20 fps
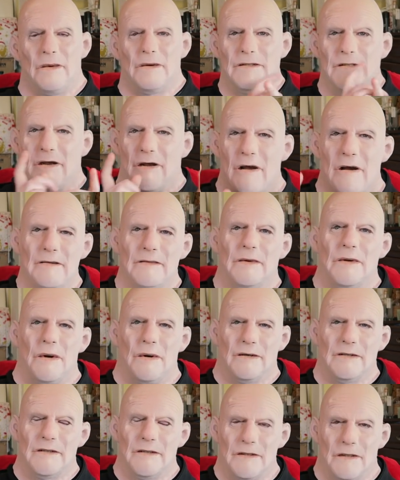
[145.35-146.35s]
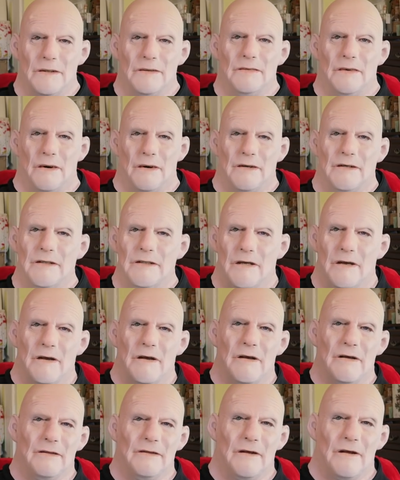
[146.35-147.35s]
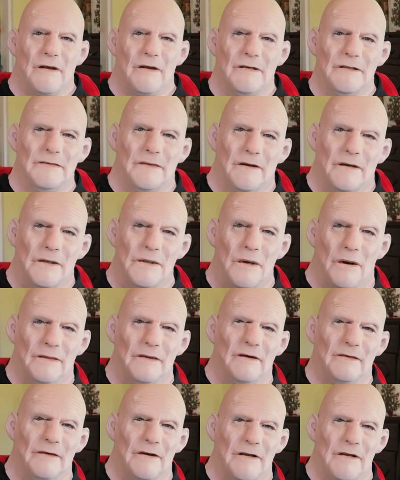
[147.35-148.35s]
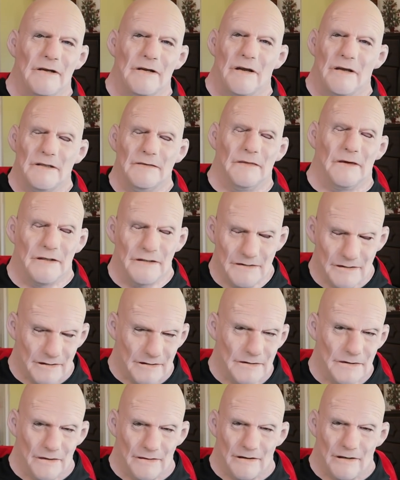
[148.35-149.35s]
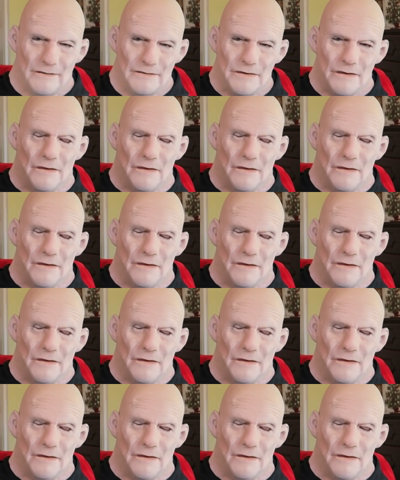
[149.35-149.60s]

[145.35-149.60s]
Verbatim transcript: What I am going to do, boys, there's been a couple of league SBCs coming up,